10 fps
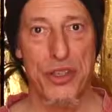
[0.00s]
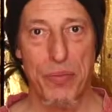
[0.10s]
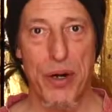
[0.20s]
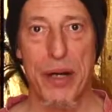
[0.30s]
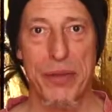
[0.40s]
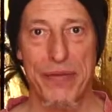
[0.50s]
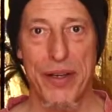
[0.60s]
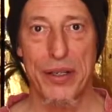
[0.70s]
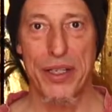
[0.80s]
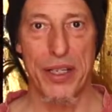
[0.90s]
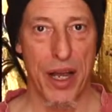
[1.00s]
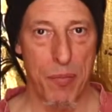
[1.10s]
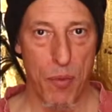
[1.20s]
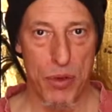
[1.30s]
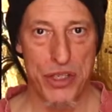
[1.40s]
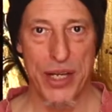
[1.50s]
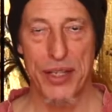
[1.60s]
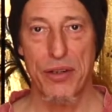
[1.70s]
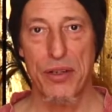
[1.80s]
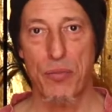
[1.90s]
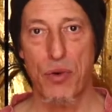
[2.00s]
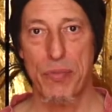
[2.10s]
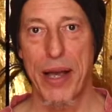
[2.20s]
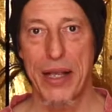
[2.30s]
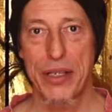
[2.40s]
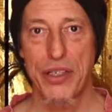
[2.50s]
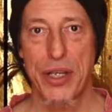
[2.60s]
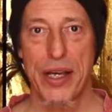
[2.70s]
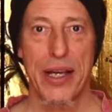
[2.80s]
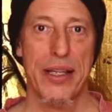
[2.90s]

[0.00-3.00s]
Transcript: You probably felt it. More centered, more balanced.